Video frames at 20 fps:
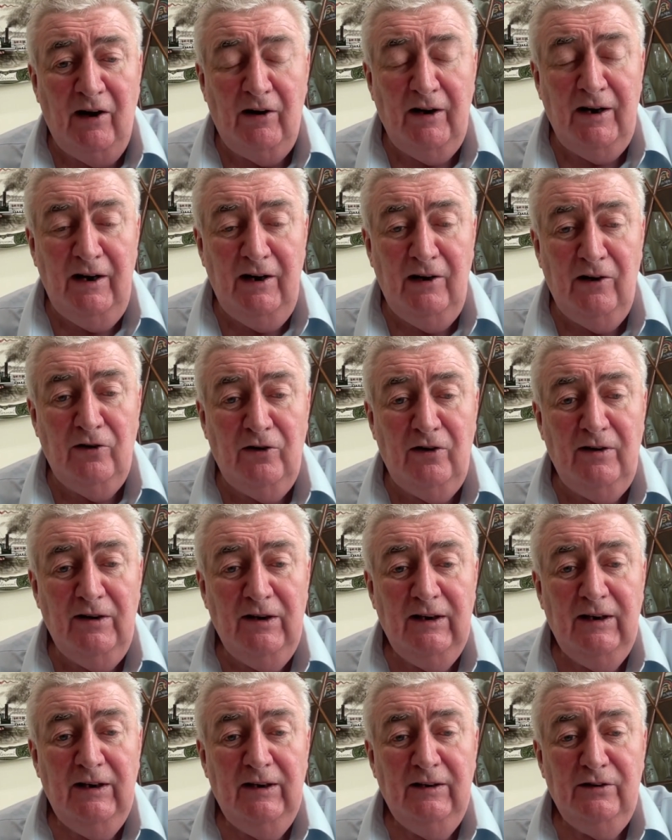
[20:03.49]
are here
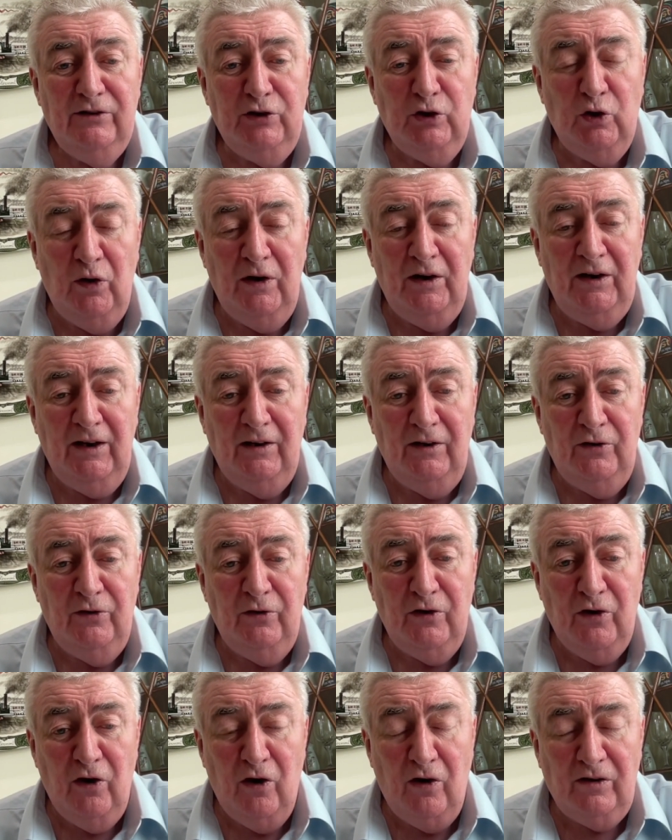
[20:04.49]
touring in New
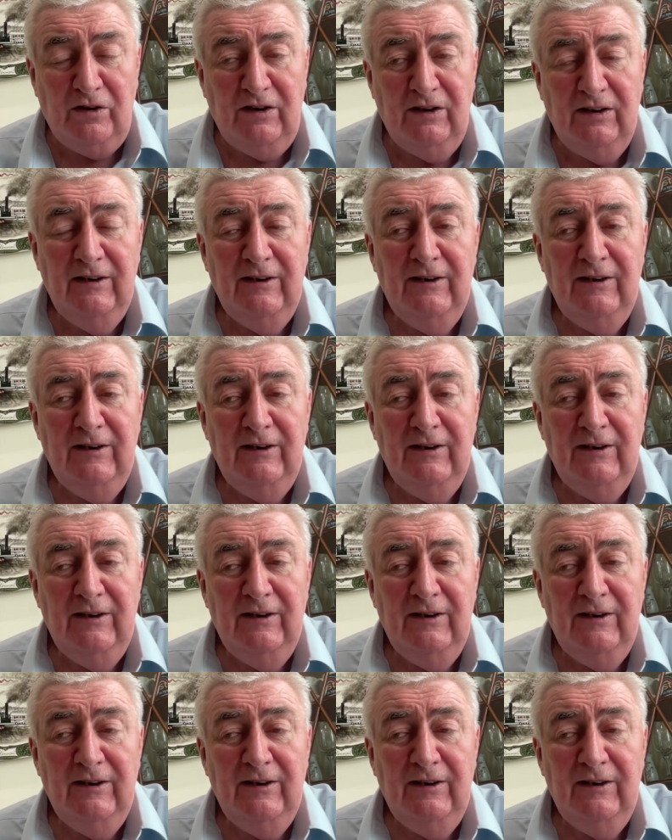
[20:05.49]
York.